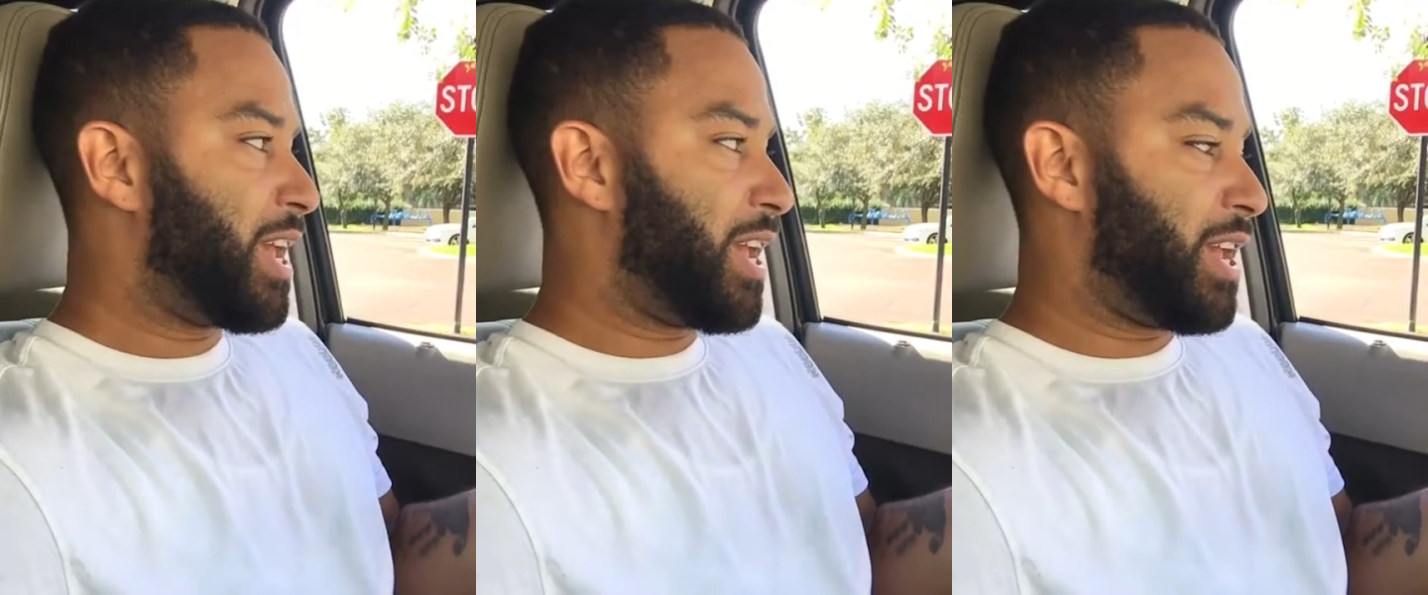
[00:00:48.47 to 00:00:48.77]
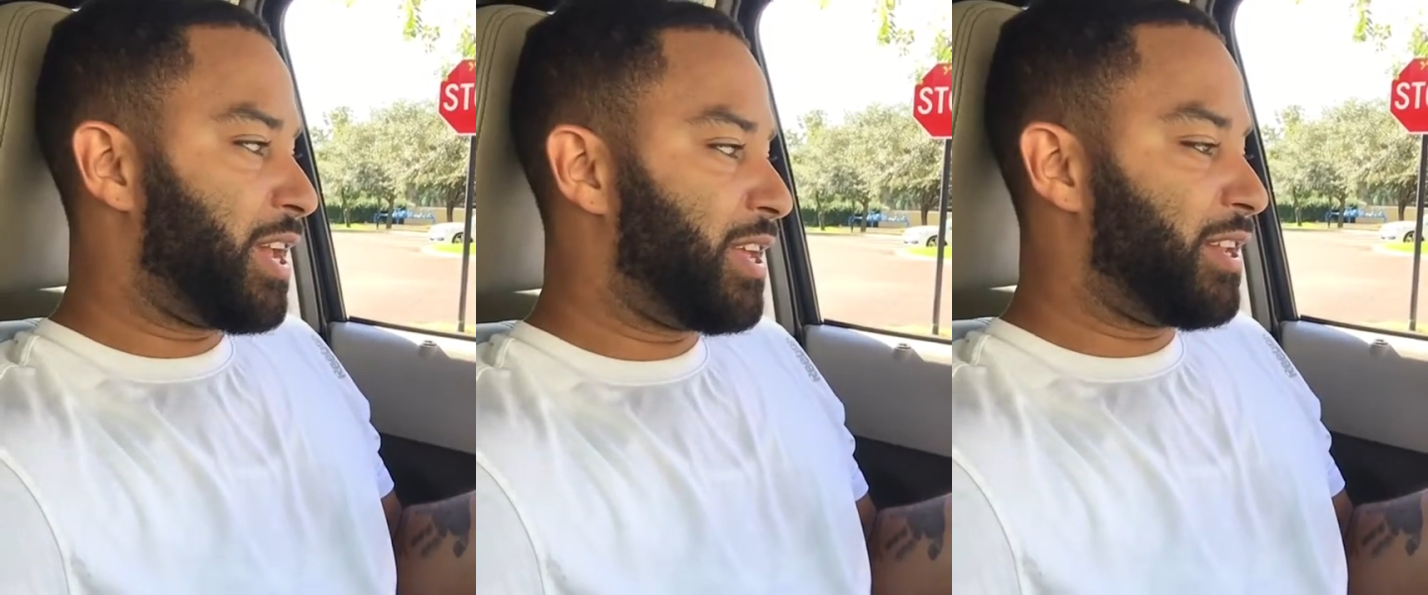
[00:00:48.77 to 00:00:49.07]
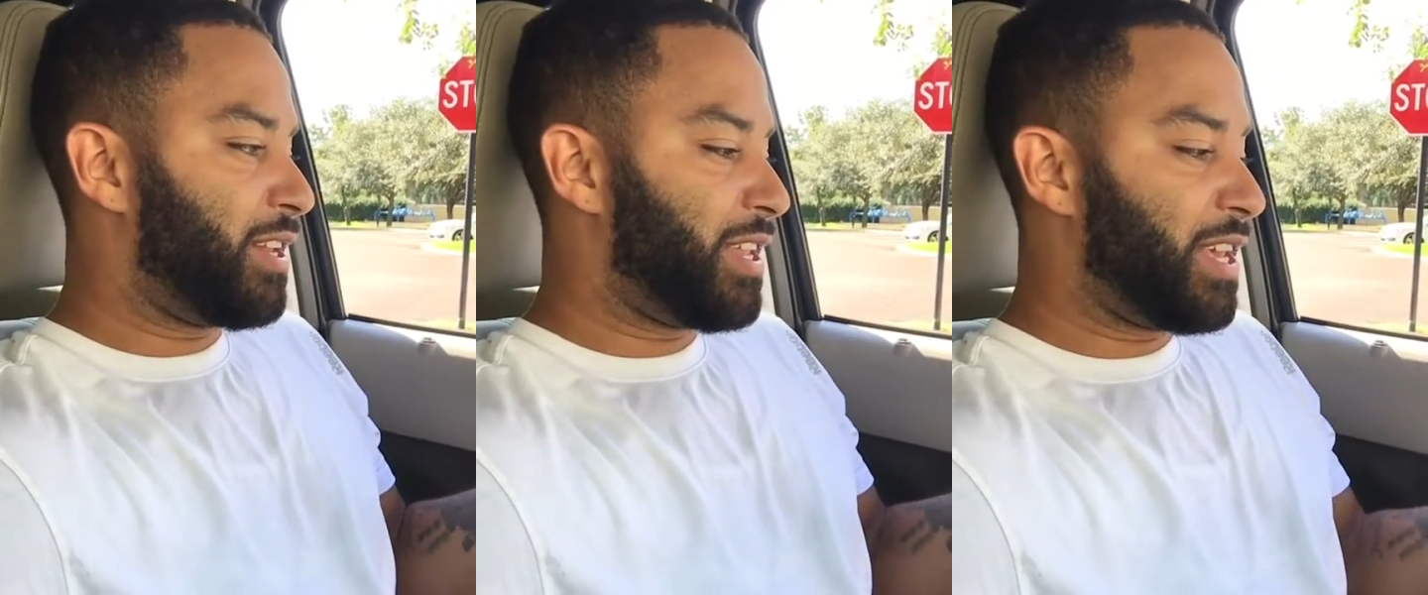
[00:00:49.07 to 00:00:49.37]

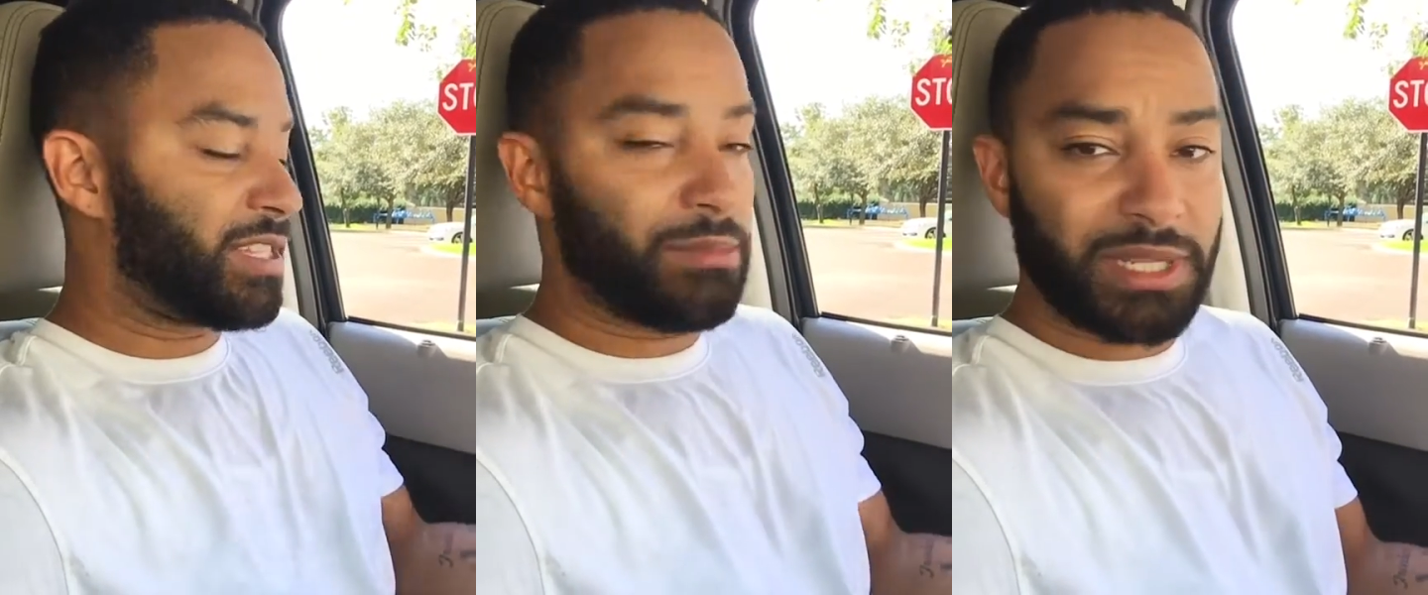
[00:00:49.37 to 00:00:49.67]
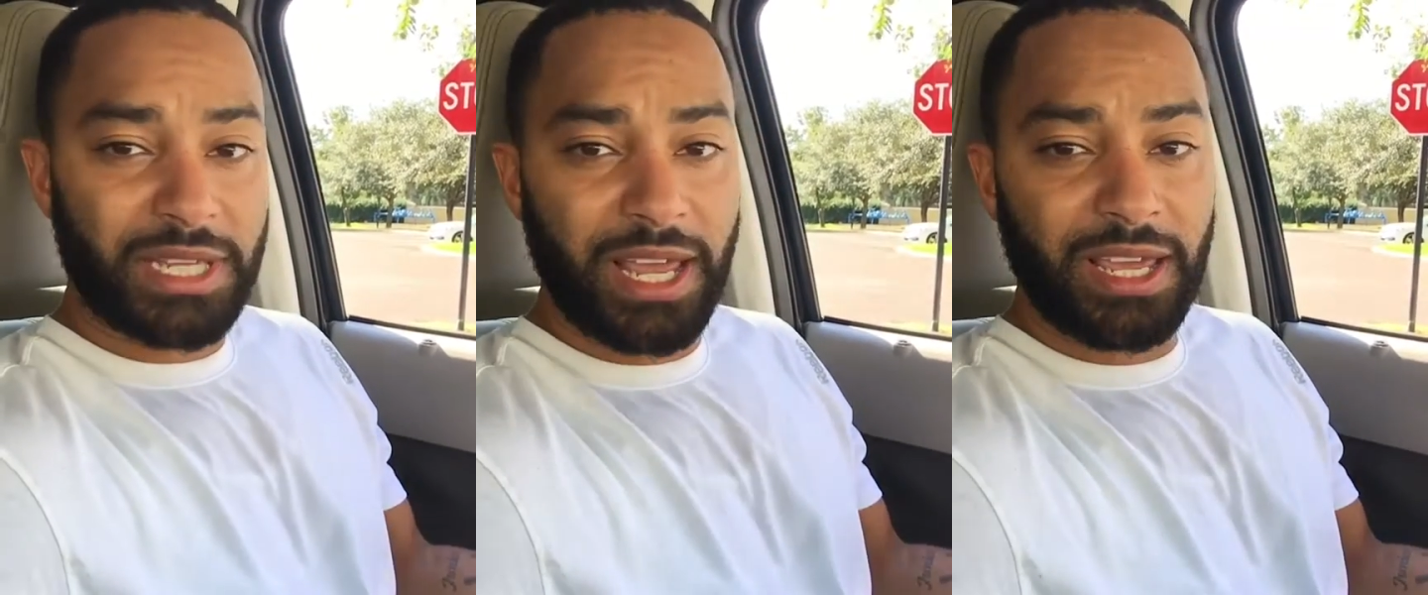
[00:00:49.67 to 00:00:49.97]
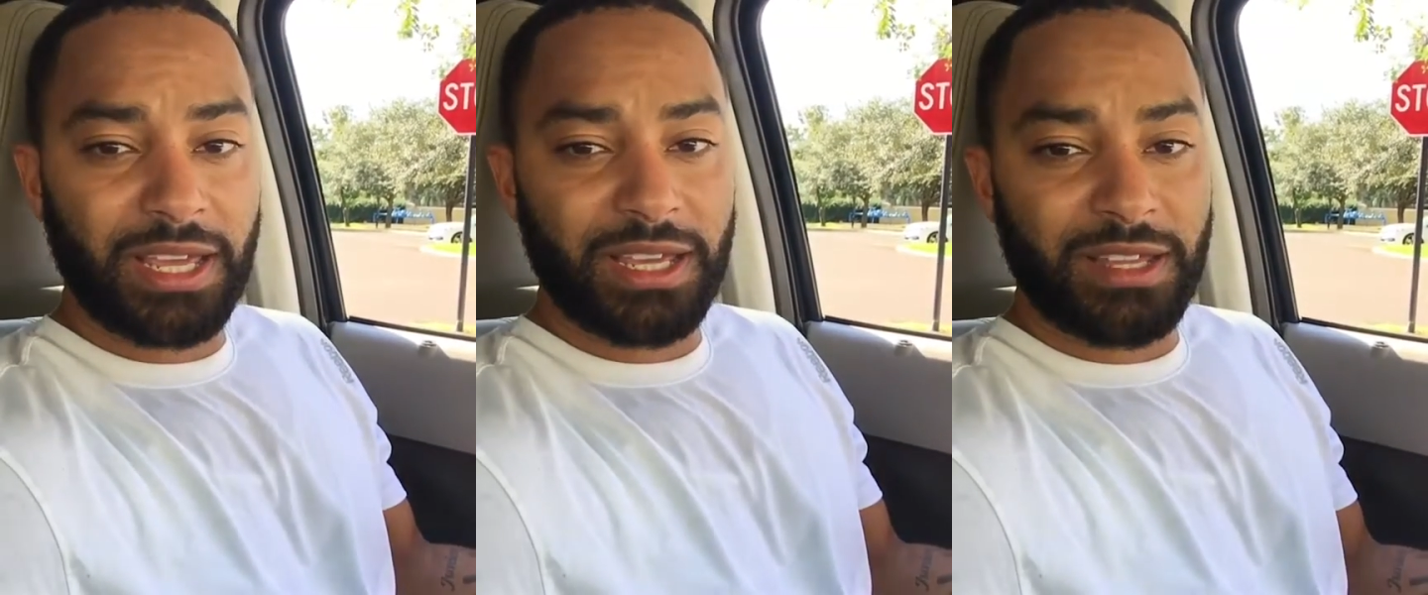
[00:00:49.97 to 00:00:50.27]
and it's a
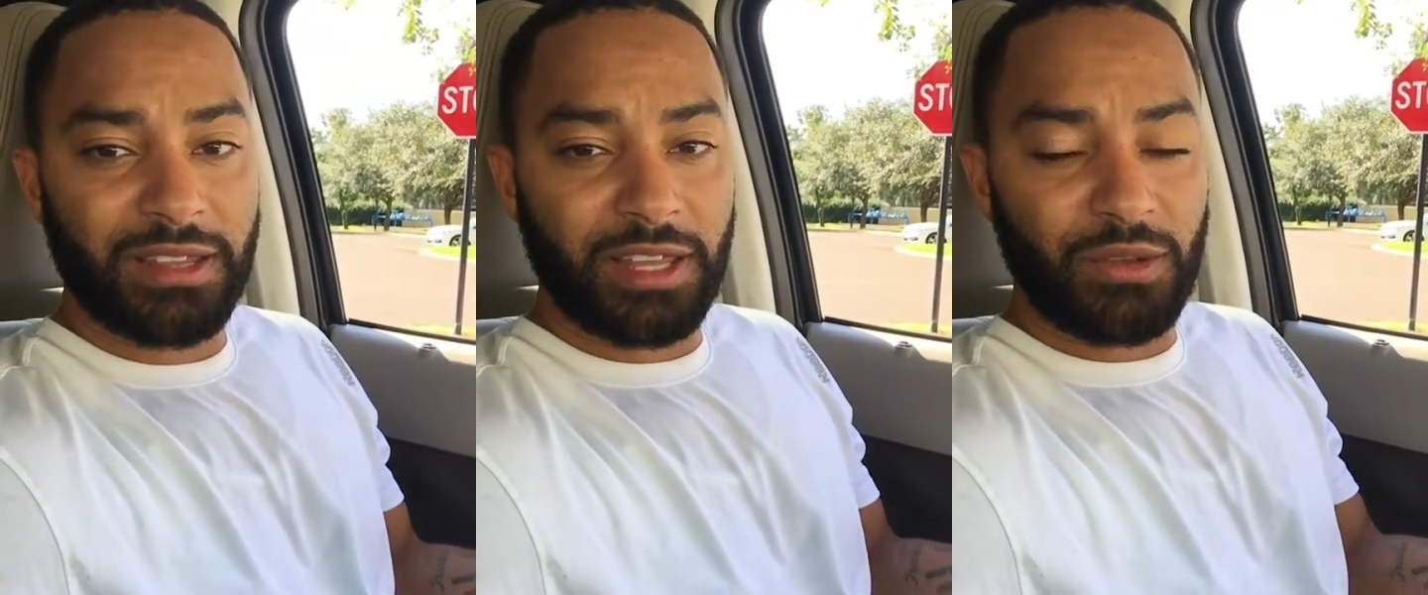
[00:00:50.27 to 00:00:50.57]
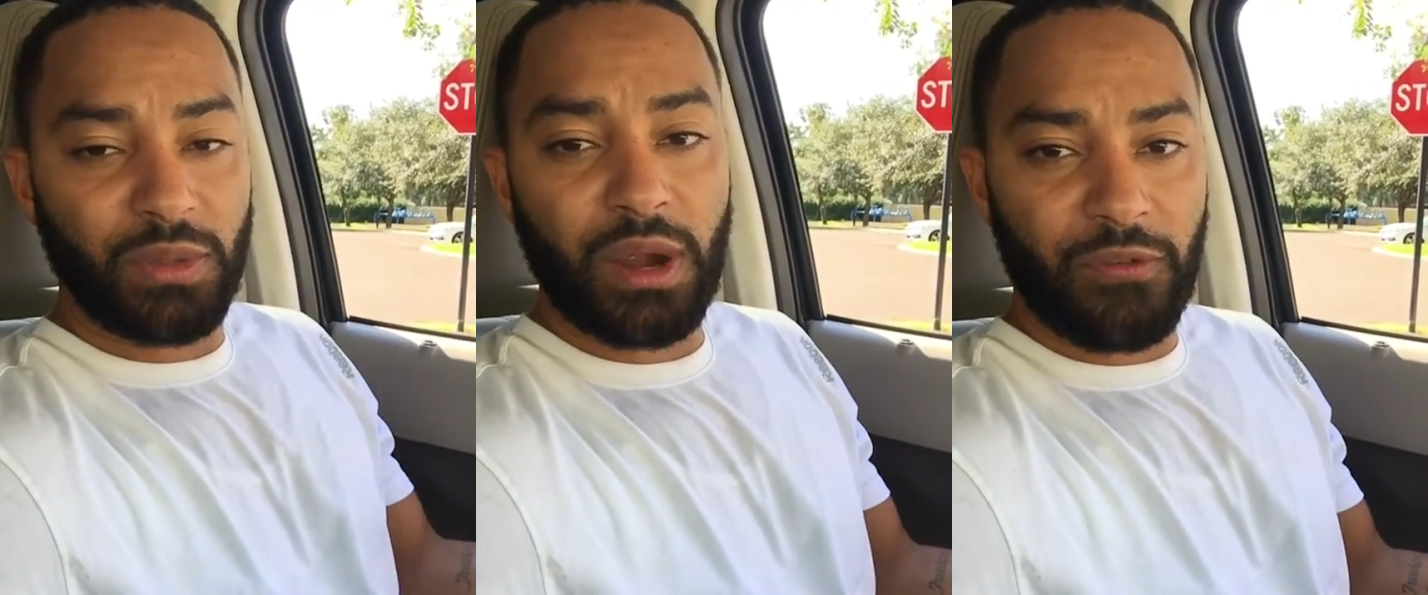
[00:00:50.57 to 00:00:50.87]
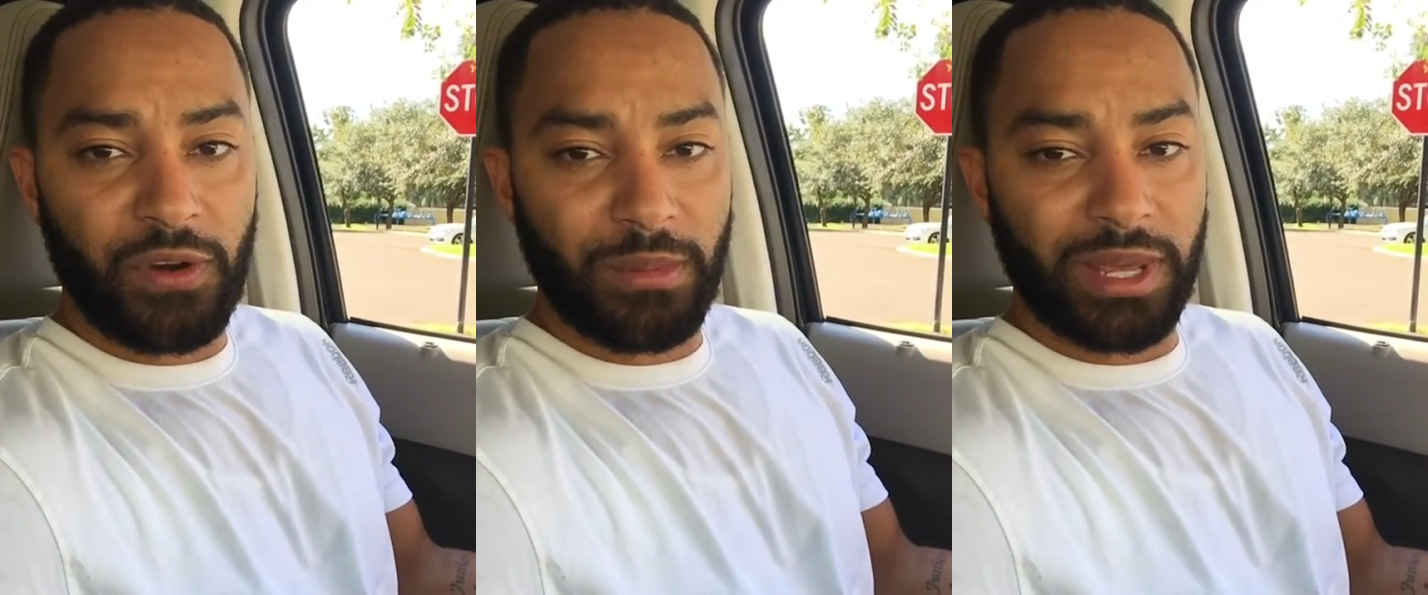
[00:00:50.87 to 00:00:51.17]
mistake then you
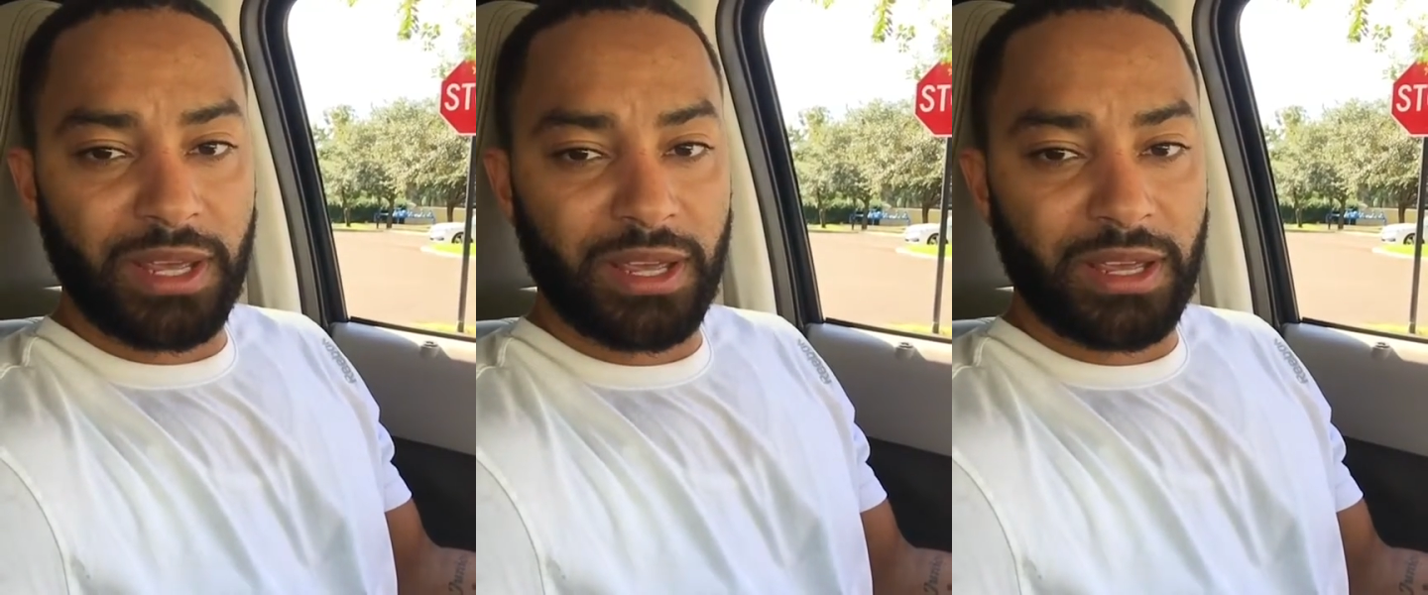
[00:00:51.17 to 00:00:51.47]
learn from it